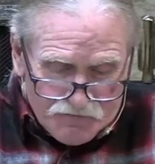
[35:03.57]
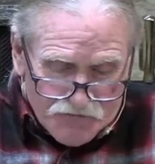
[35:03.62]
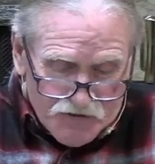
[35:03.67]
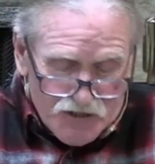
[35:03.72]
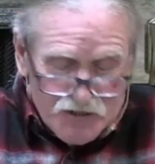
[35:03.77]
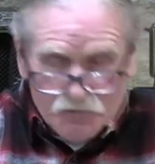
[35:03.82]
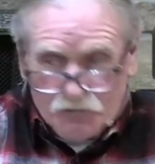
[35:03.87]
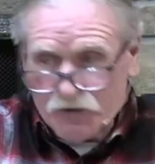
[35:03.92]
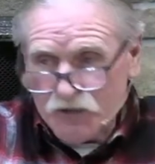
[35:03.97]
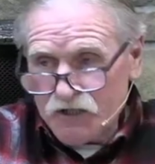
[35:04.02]

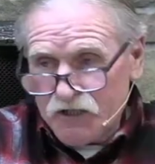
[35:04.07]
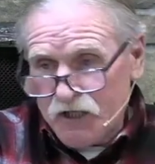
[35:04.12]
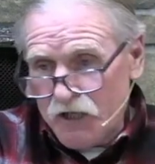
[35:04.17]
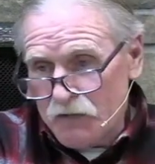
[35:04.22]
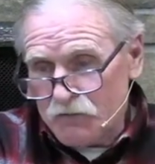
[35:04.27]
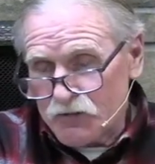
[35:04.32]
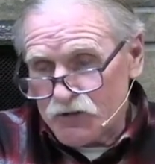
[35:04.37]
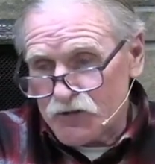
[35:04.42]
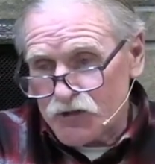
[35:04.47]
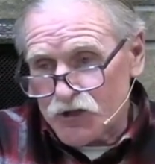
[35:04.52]
thing when it
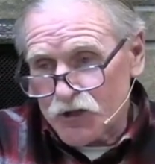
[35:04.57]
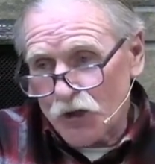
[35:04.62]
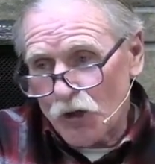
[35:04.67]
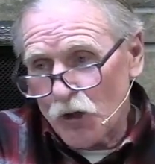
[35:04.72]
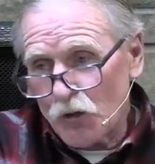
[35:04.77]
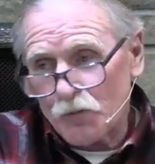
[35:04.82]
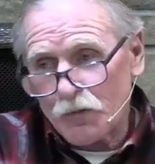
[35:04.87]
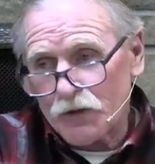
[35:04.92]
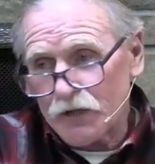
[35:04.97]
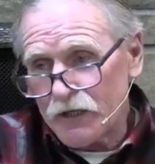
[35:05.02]
came to
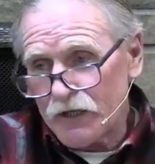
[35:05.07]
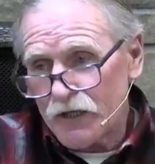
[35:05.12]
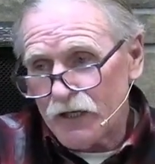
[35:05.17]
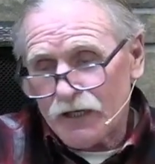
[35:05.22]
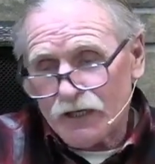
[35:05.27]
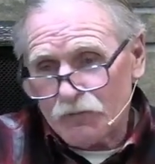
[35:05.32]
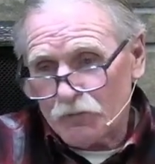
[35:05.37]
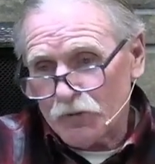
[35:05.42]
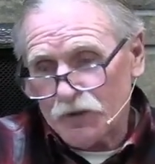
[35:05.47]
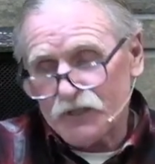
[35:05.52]
Job, when
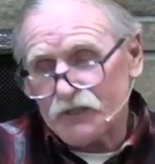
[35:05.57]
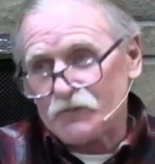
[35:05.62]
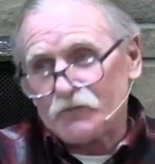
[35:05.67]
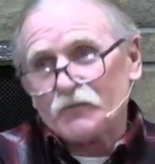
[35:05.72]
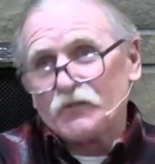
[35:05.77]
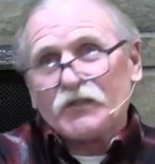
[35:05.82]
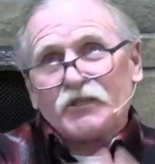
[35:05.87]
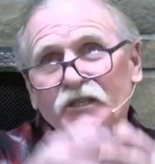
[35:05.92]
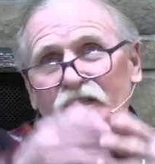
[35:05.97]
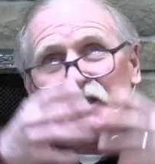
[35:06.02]
he
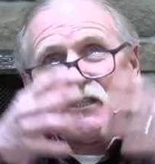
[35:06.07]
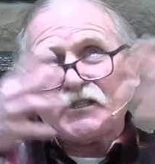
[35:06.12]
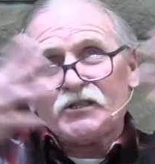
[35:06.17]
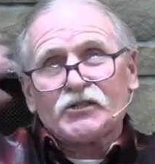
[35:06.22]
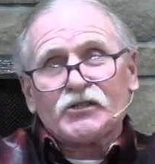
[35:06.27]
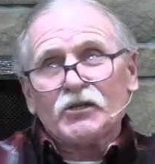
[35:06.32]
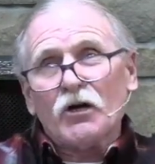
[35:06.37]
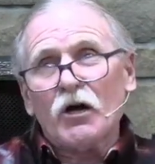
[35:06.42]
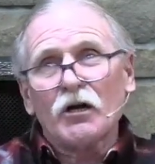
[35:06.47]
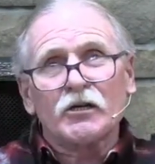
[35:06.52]

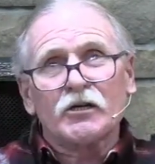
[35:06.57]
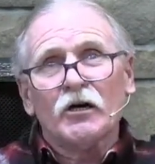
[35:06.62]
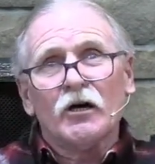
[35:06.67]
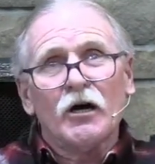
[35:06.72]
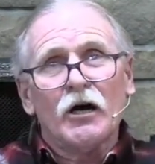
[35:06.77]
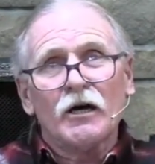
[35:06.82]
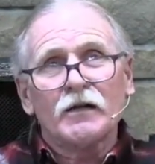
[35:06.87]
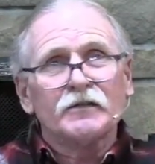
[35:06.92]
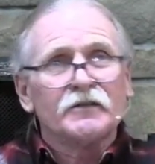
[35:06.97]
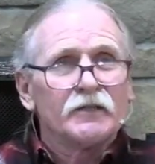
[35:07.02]
saw
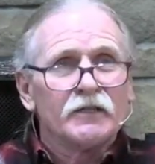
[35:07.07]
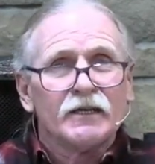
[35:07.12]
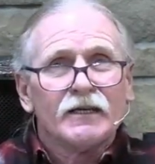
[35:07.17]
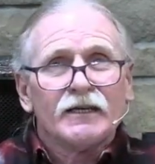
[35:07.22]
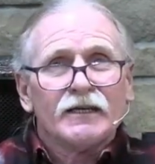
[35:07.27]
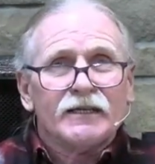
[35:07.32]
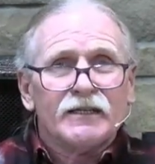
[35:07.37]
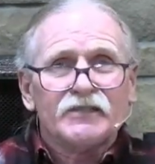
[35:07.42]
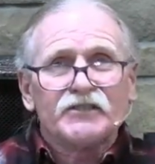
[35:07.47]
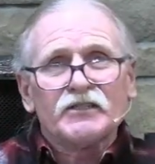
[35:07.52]
God, and
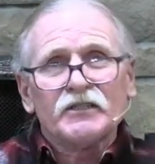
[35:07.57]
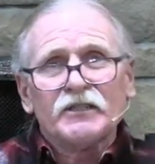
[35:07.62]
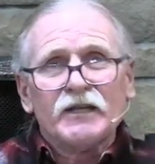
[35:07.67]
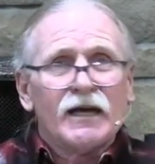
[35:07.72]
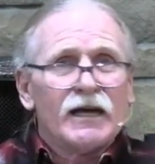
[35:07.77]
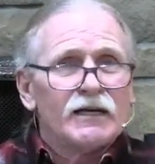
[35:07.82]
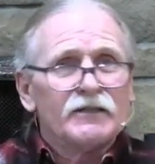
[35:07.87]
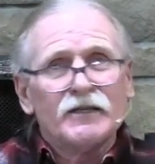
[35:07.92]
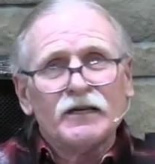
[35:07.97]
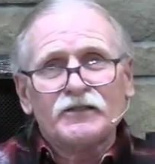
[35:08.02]
he said,
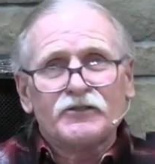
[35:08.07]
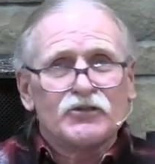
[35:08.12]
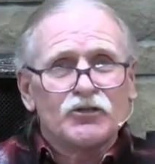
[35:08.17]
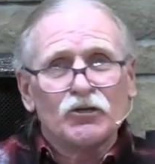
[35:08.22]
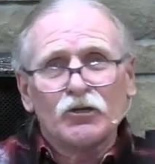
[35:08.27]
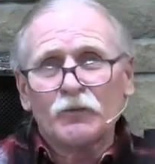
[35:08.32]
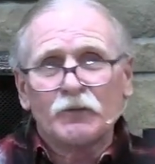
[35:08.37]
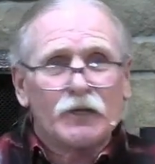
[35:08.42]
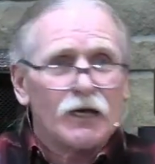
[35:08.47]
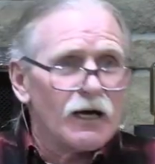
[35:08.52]
yeah, that
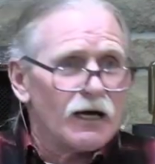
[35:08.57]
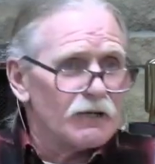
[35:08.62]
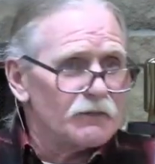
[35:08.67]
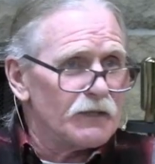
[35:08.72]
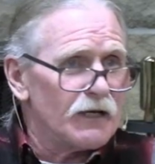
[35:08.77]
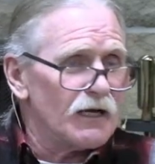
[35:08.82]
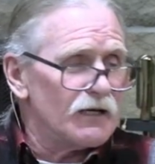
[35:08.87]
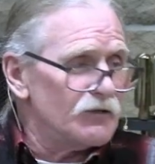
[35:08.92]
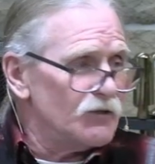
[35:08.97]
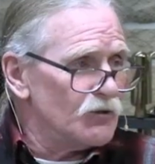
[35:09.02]
Job guy,
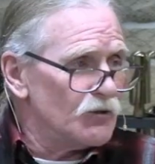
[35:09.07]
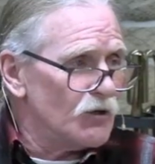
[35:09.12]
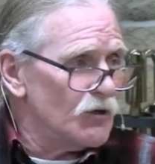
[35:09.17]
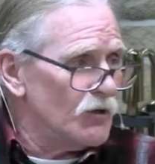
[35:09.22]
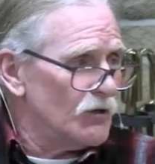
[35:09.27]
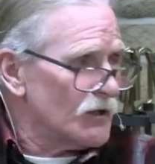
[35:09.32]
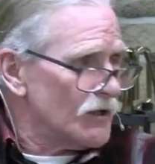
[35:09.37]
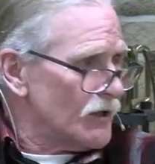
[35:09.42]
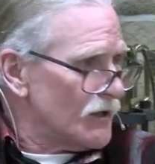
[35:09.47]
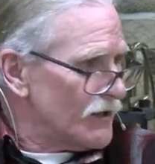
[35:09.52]
man, you
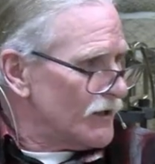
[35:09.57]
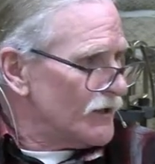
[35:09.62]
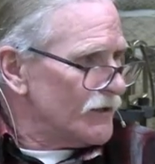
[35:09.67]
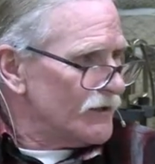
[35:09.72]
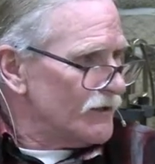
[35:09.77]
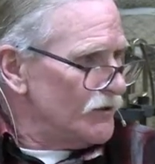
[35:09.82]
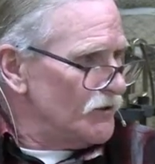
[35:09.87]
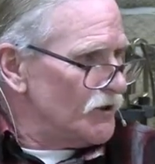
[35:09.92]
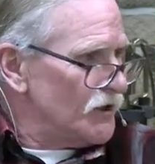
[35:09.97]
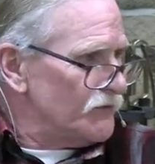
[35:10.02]
know,
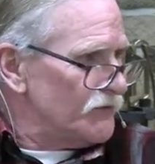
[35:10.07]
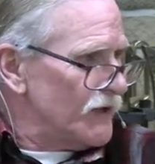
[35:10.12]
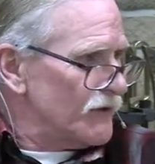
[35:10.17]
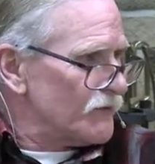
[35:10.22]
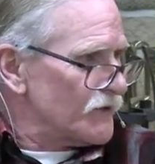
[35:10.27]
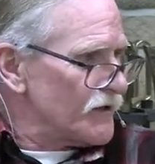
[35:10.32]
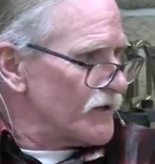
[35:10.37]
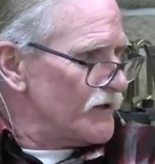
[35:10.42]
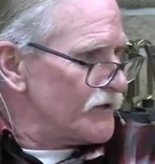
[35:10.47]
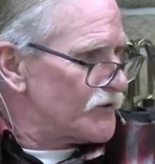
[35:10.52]
you give
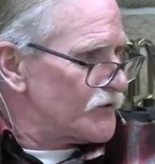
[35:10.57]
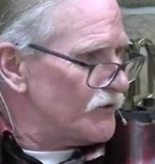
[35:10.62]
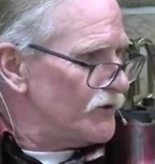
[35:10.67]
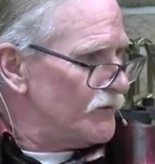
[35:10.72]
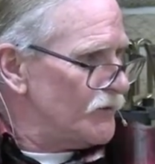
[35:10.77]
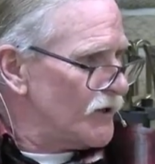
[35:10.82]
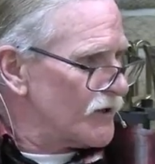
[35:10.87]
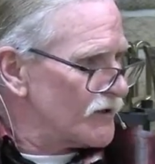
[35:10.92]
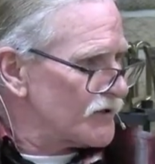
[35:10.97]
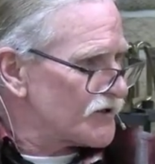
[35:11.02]
everything to
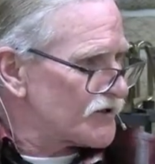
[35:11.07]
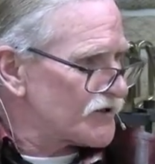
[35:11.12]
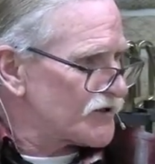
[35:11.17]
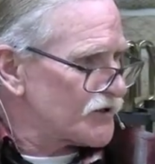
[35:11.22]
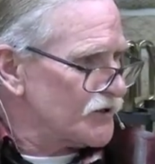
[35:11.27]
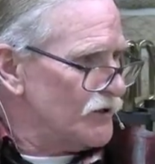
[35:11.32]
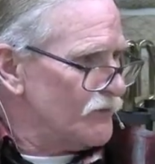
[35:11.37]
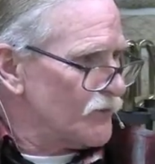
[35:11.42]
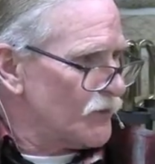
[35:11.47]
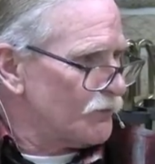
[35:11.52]
him on a
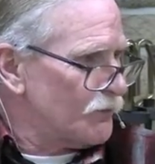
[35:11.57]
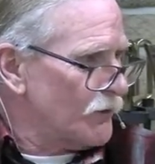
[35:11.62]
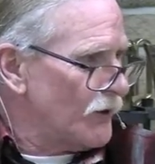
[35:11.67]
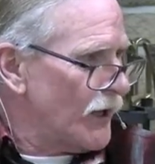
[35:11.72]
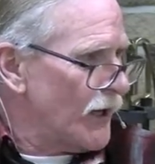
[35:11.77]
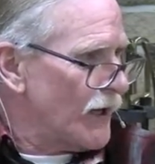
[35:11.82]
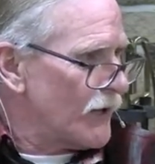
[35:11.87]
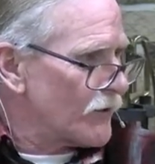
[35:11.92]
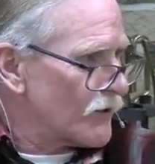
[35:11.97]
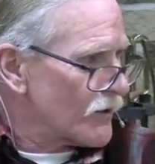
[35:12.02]
silver
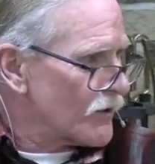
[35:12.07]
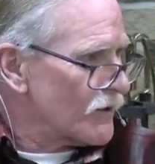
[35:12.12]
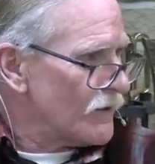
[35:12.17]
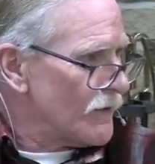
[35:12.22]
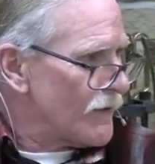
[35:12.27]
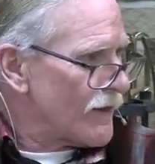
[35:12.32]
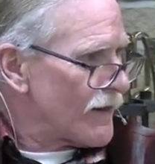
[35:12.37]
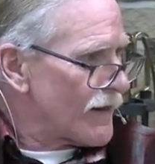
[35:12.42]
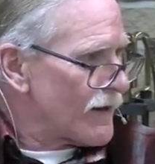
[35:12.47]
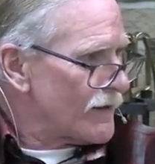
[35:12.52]
platter.
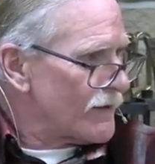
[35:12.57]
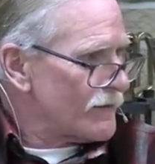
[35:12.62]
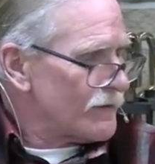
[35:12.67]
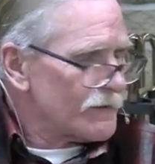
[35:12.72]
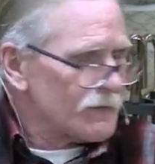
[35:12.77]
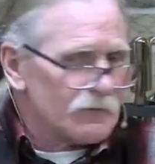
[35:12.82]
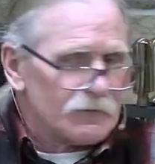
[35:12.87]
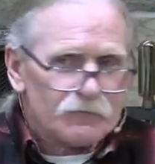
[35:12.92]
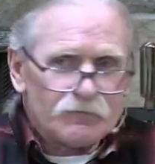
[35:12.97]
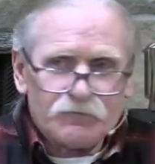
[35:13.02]

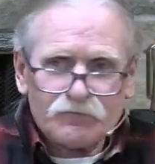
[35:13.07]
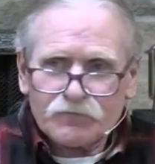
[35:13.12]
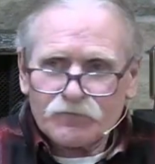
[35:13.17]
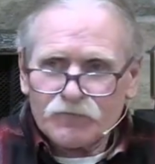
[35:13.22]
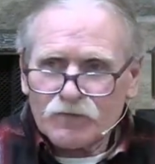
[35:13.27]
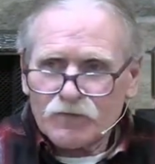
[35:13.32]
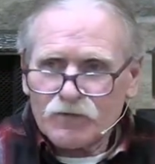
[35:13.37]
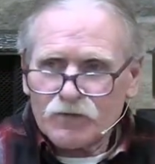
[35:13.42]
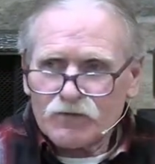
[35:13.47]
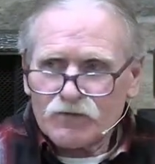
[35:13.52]

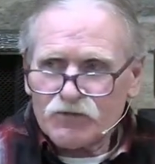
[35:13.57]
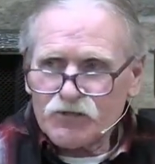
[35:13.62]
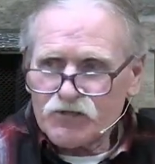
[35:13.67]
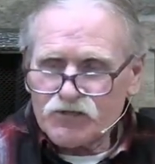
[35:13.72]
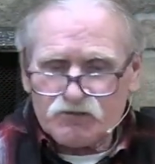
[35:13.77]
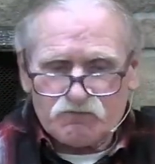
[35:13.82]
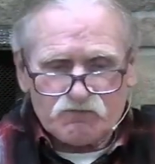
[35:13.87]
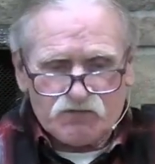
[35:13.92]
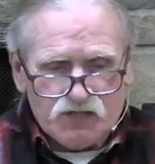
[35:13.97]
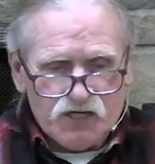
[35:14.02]

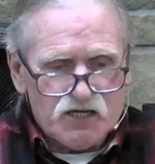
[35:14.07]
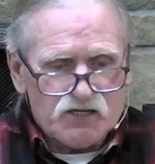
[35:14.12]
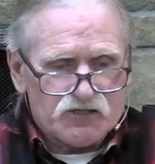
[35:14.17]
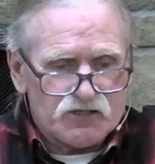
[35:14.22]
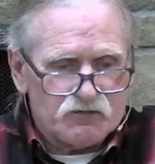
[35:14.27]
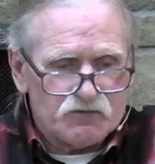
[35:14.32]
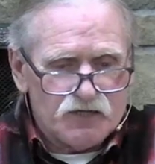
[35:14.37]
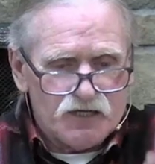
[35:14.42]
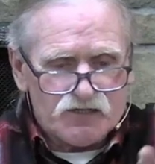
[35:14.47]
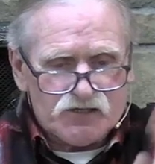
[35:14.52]
Just take
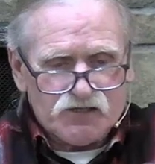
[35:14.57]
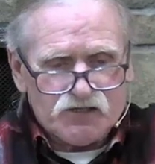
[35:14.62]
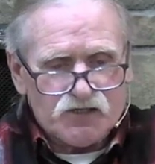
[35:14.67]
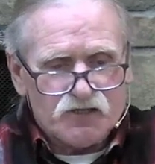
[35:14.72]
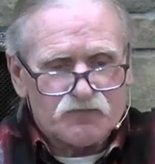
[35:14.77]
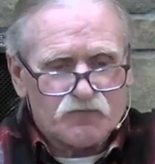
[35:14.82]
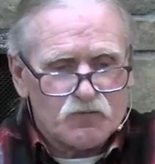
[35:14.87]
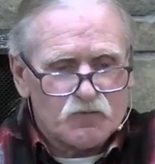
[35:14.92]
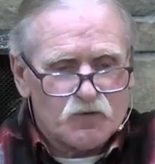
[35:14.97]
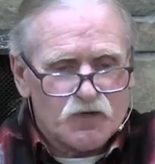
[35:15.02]
some of that
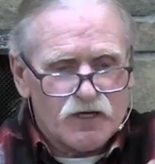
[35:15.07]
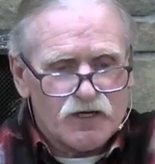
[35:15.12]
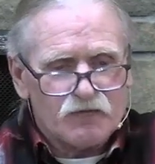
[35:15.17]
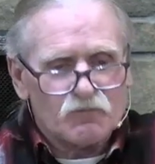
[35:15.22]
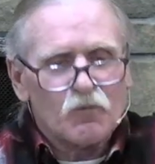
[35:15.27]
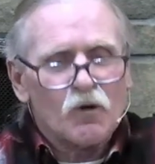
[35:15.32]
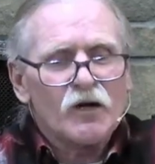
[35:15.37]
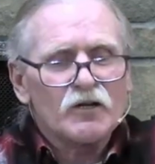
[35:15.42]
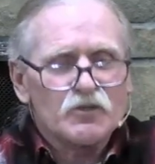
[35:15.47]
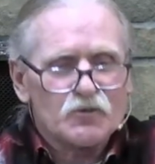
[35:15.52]
stuff away
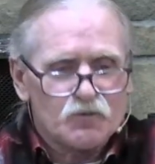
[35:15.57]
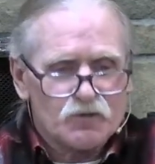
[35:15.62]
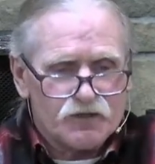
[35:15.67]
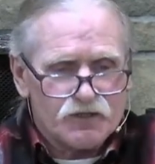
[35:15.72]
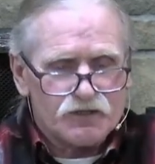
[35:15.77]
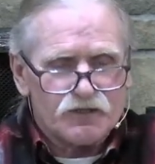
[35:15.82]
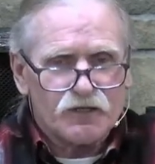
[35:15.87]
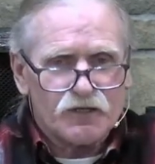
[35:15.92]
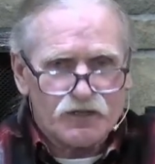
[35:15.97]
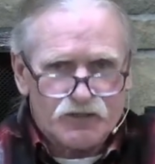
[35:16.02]
and watch what
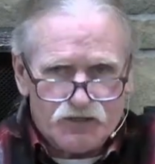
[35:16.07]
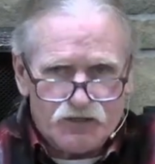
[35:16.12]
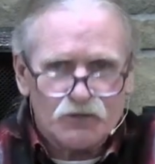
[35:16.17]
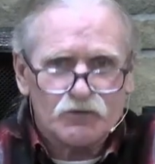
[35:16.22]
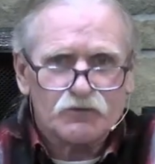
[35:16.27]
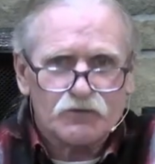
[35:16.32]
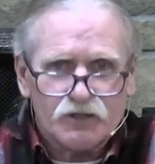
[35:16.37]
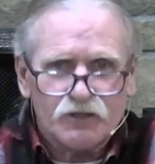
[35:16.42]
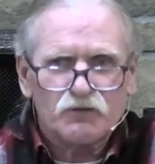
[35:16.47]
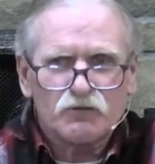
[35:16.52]
he does.
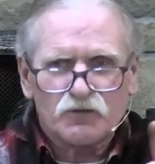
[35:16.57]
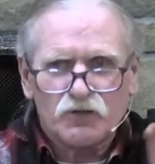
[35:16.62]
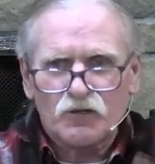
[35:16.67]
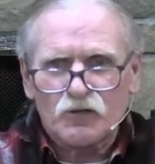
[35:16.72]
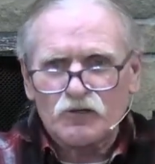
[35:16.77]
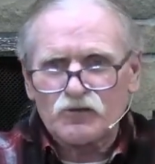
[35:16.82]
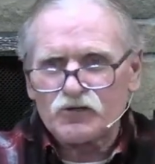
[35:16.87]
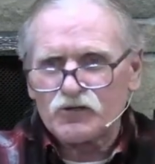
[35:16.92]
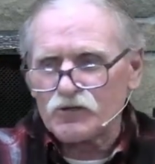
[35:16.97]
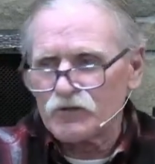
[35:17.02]
He'll
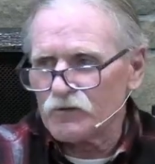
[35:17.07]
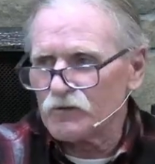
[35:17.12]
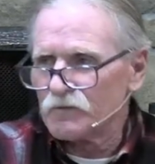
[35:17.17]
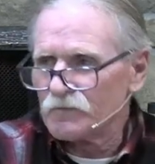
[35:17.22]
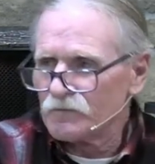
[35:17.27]
curse you.